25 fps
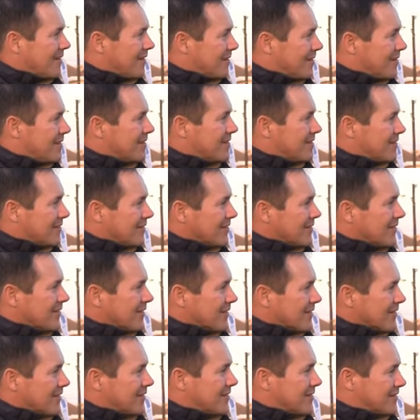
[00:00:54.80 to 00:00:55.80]

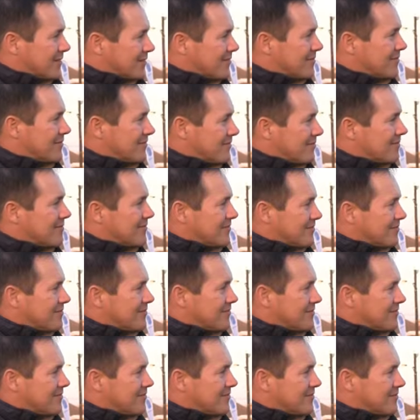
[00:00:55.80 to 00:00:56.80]

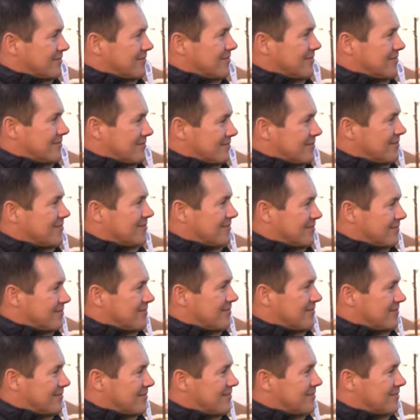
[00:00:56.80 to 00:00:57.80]

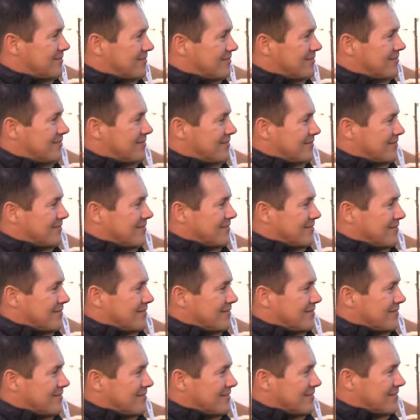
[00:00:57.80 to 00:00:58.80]

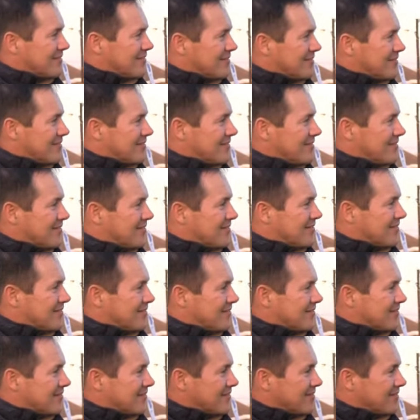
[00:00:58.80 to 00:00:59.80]

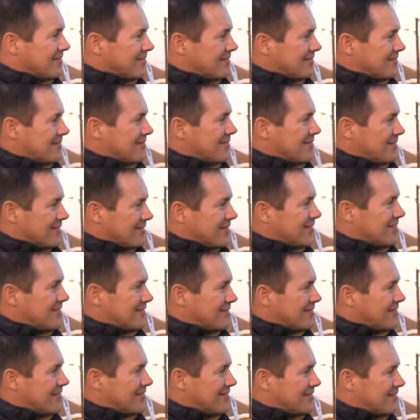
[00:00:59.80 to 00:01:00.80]

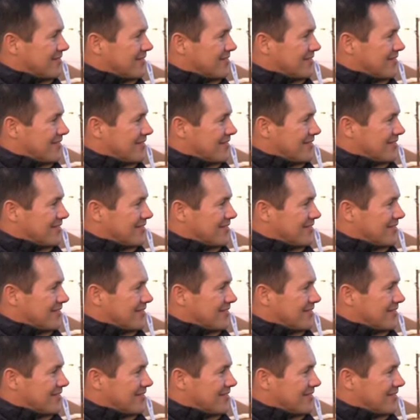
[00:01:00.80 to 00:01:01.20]
No words are spoken by the person on screen.